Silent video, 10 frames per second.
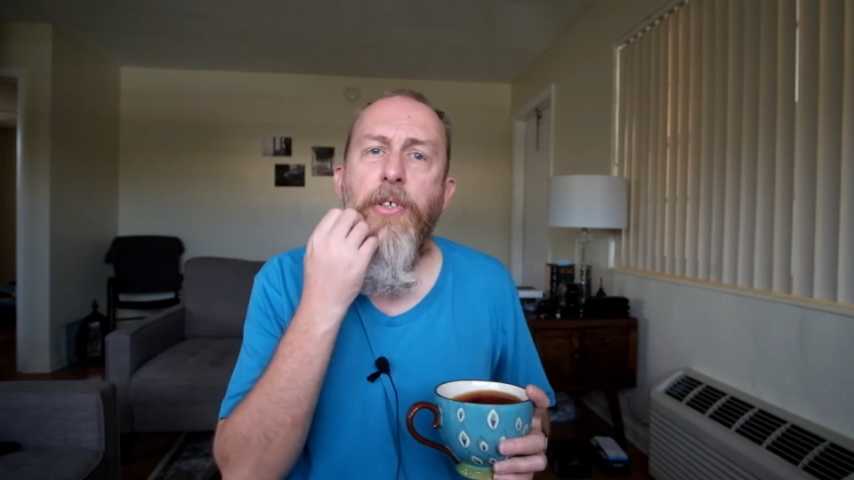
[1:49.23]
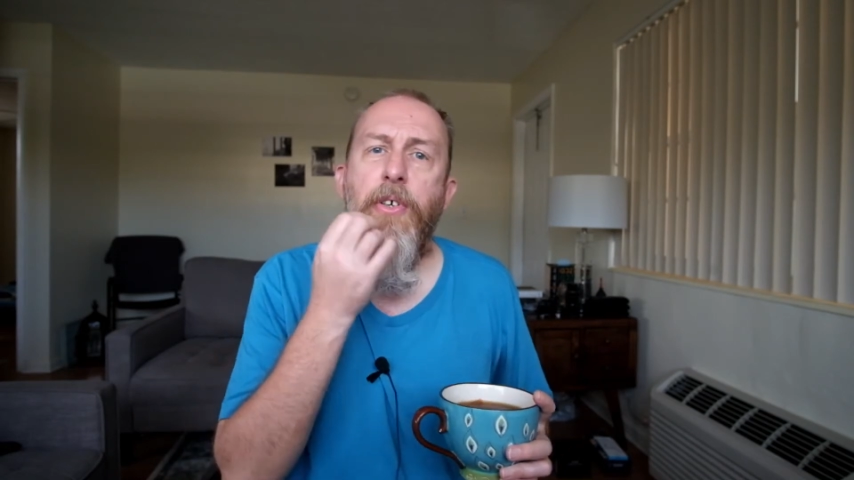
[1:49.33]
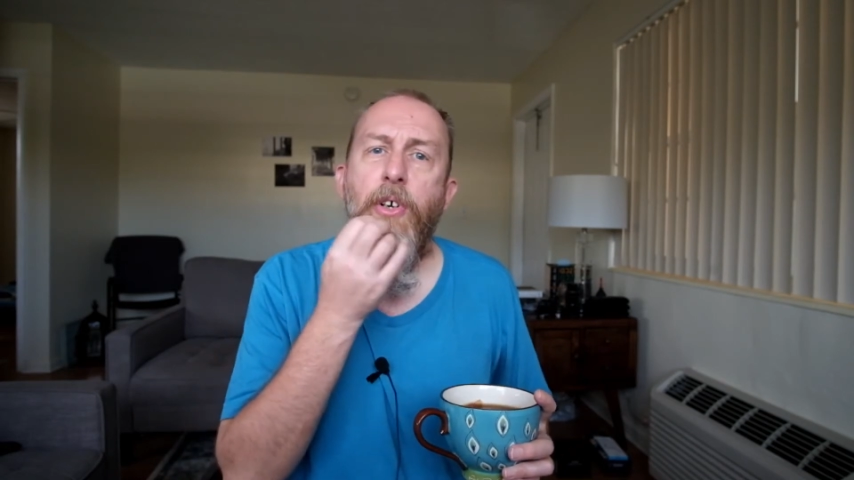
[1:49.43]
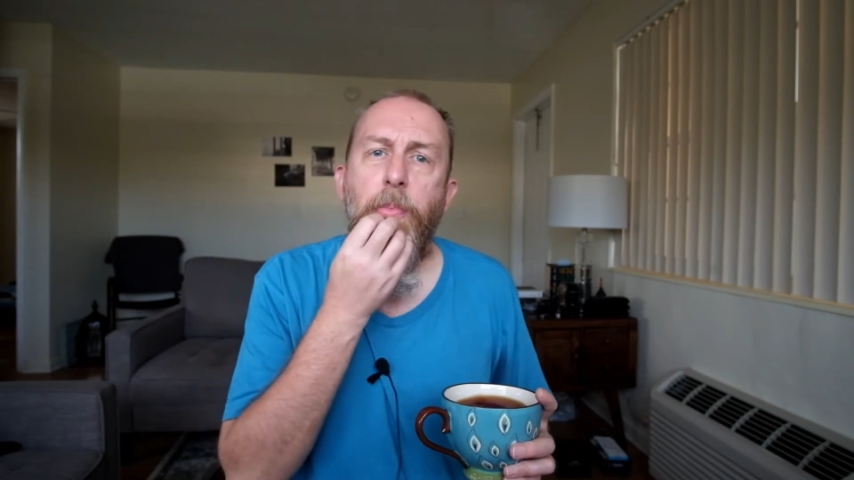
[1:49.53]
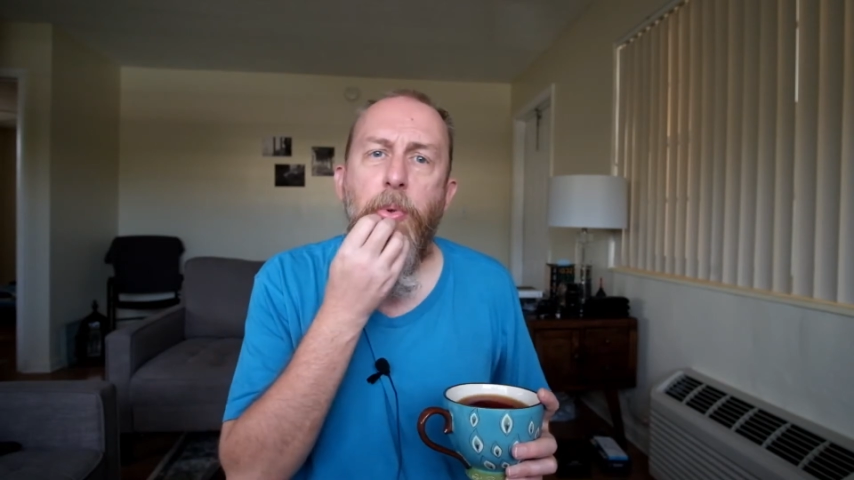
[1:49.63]
&
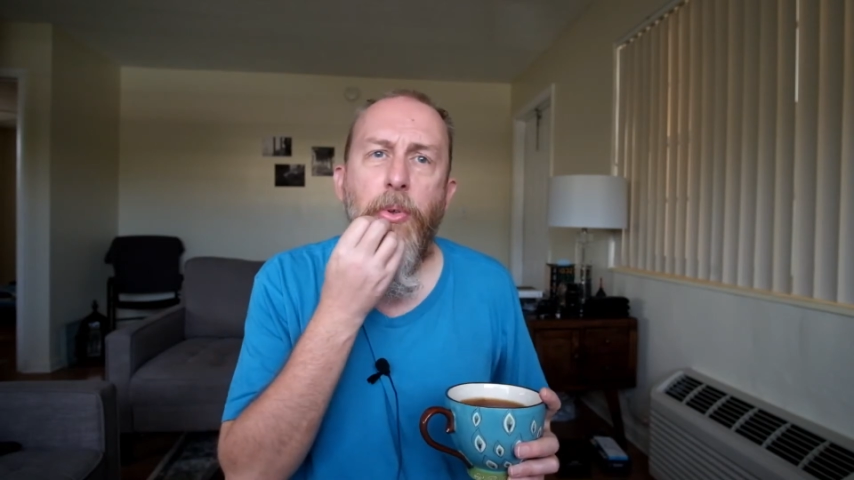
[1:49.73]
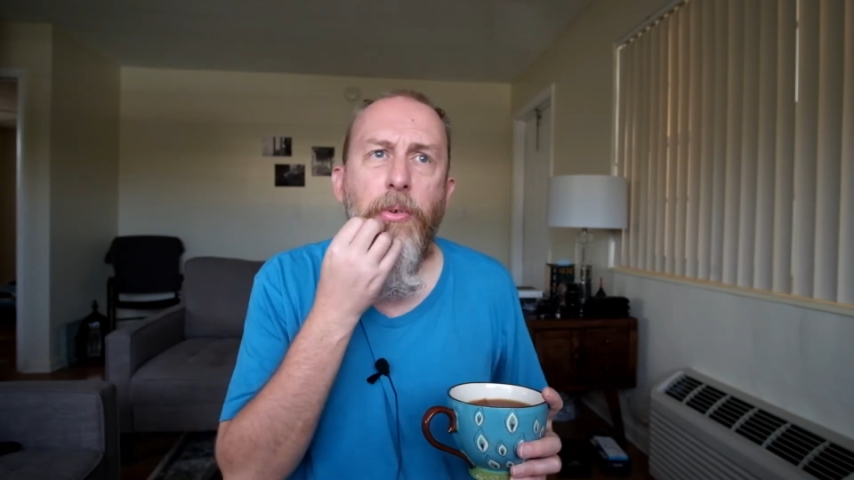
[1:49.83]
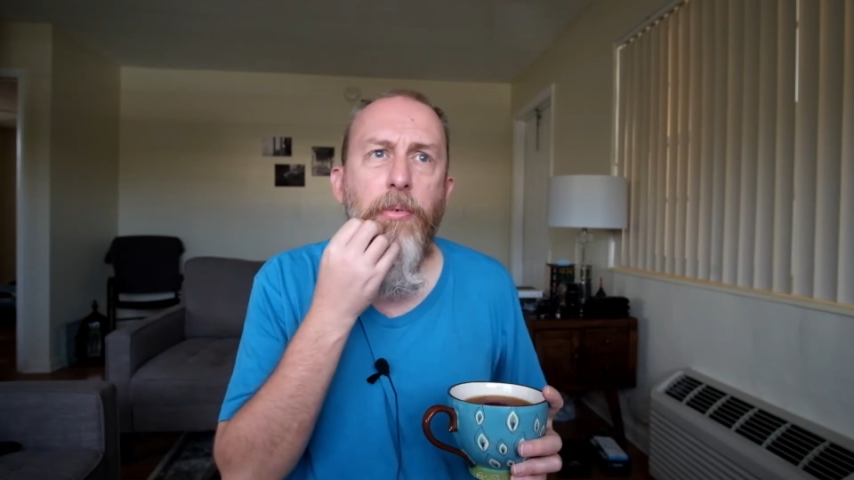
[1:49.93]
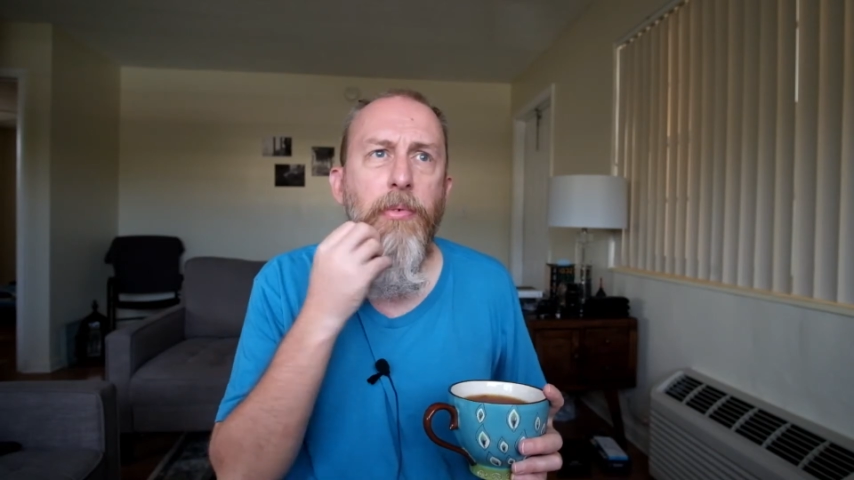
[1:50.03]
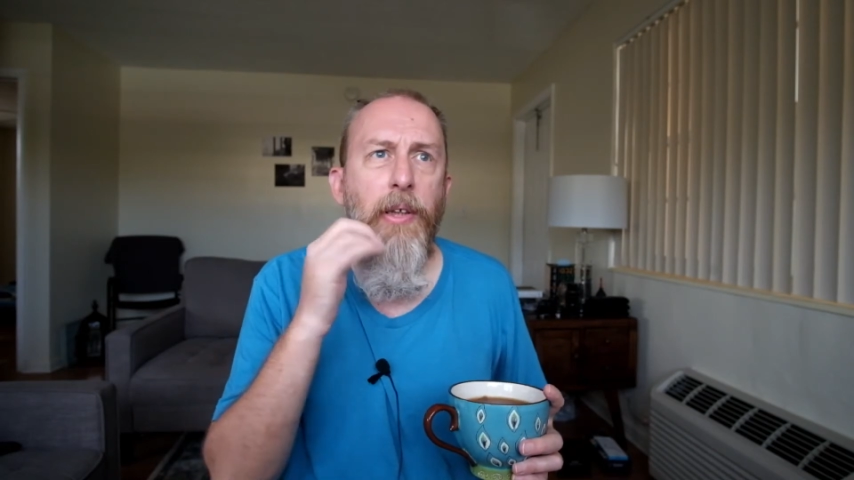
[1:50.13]
Noble
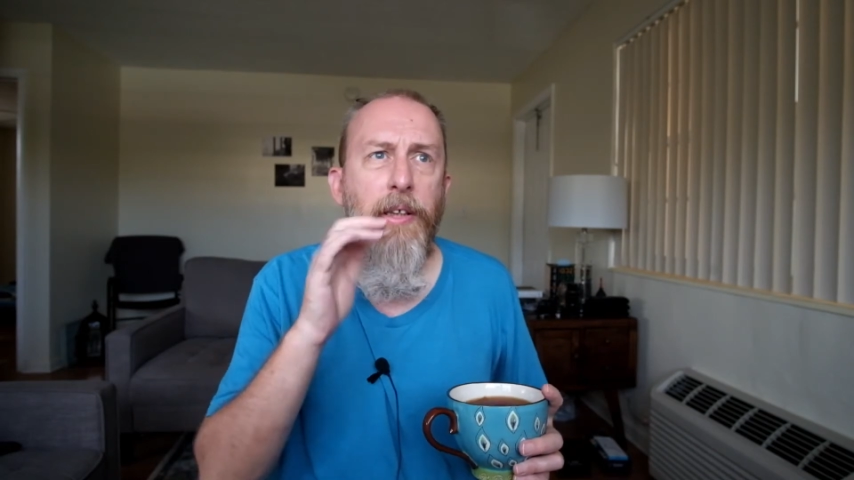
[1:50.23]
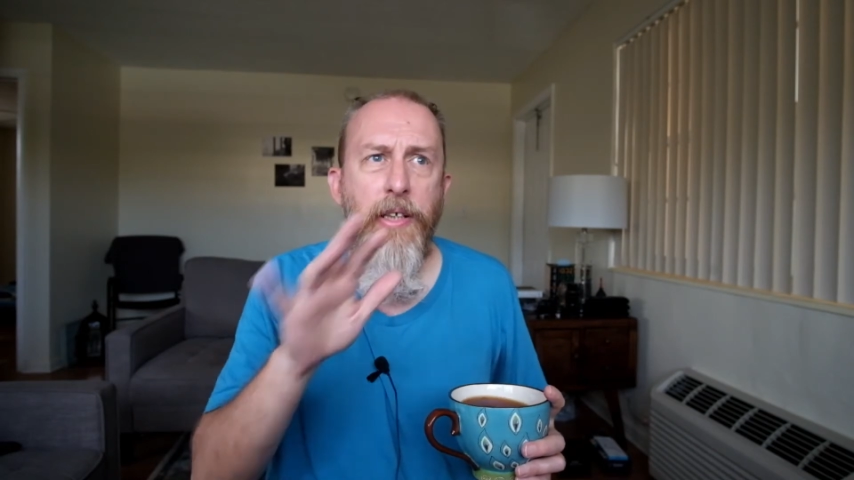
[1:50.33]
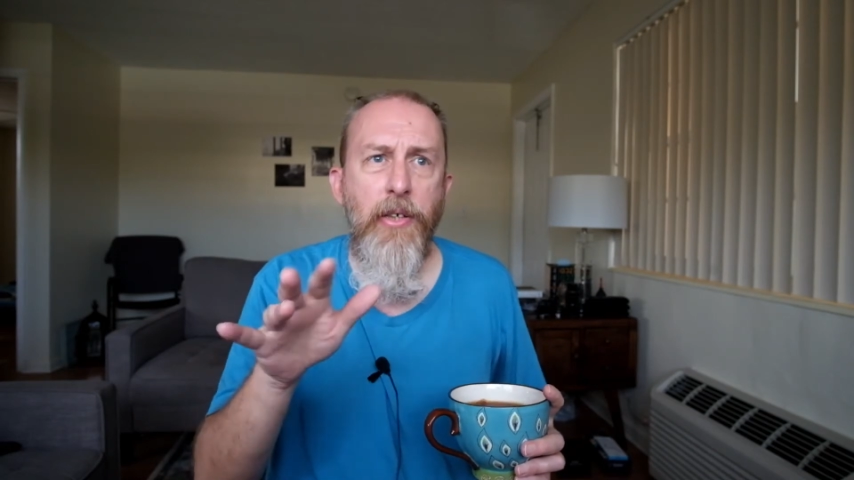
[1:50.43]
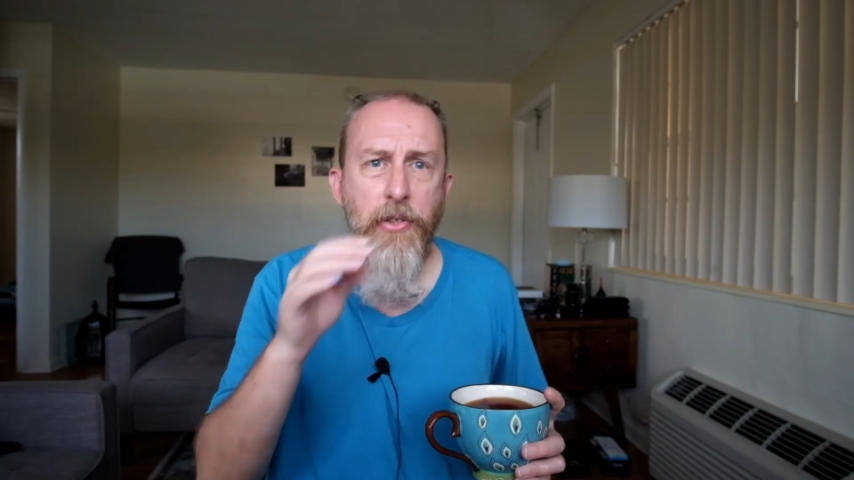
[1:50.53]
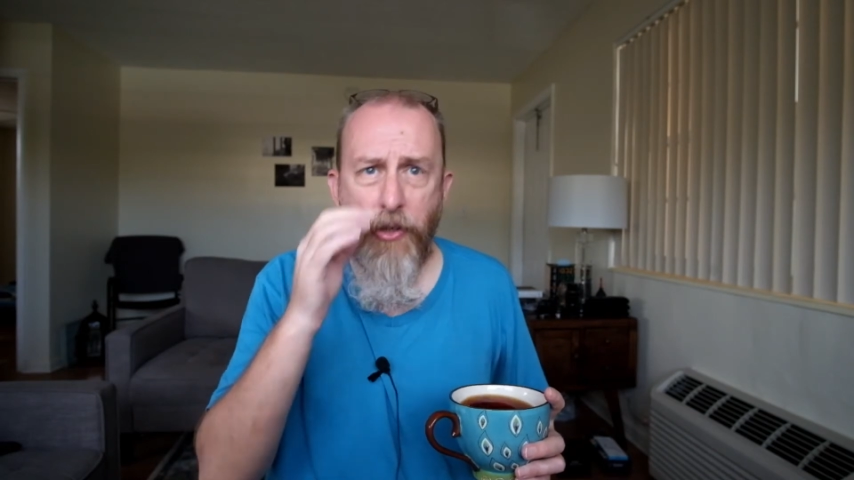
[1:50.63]
like
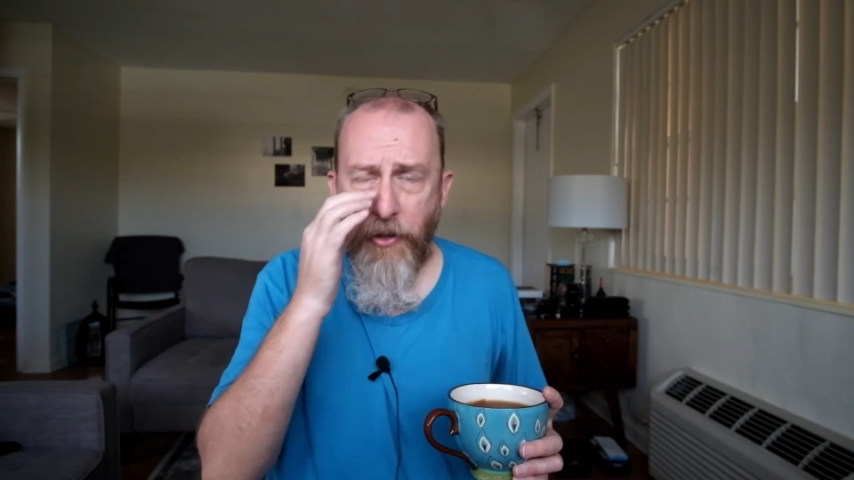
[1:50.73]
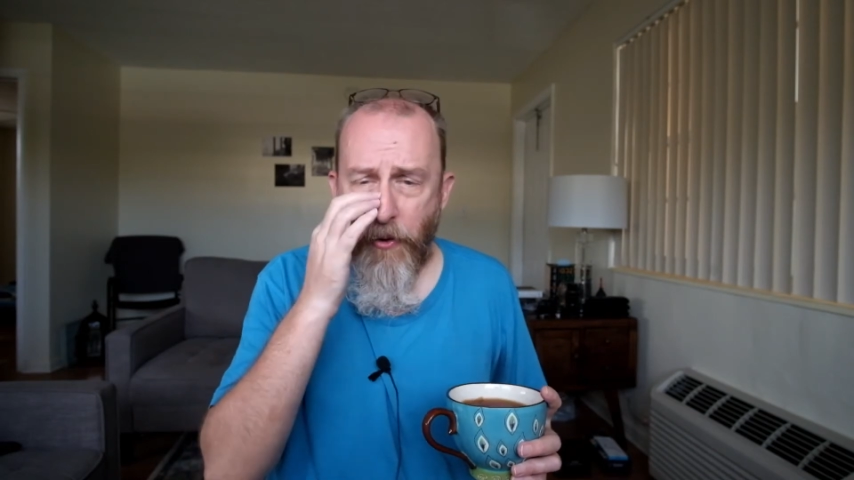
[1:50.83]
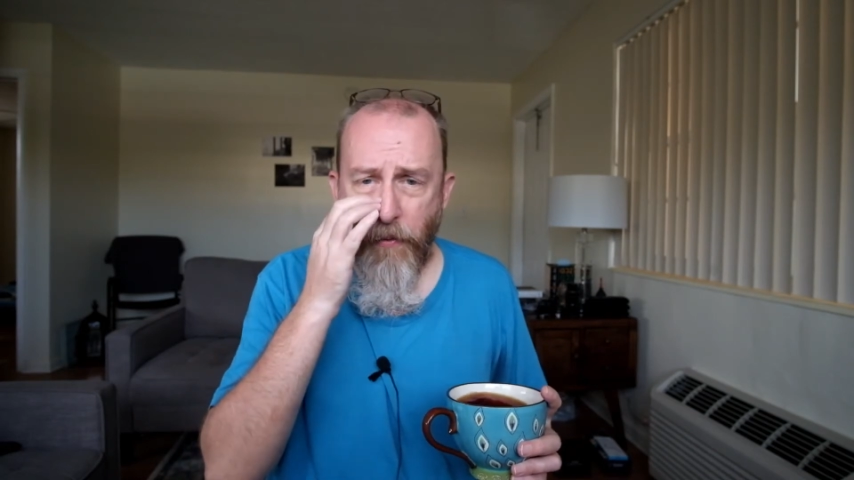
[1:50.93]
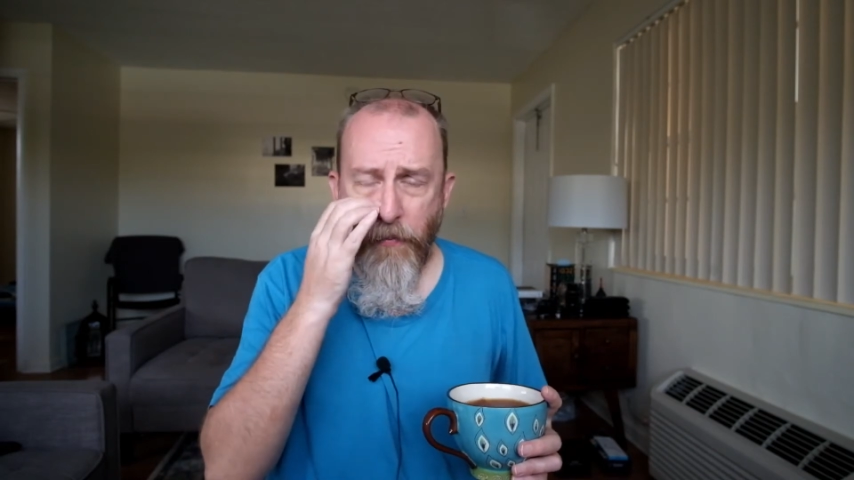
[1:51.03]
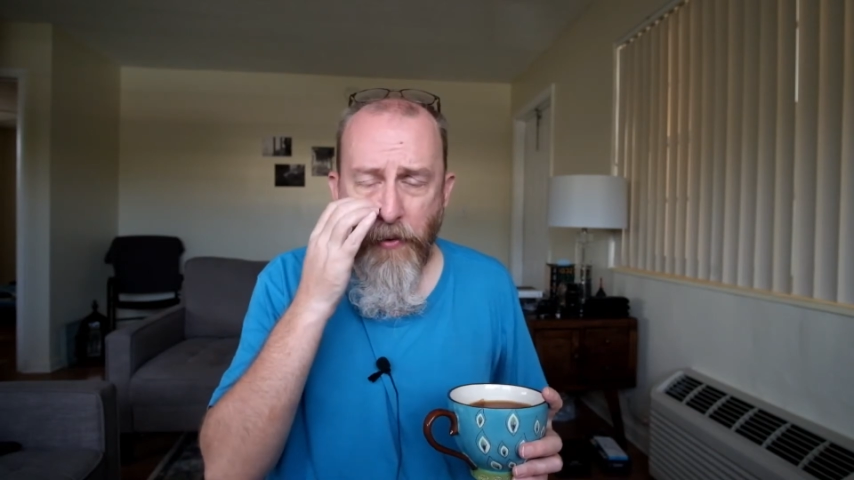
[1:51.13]
years ago,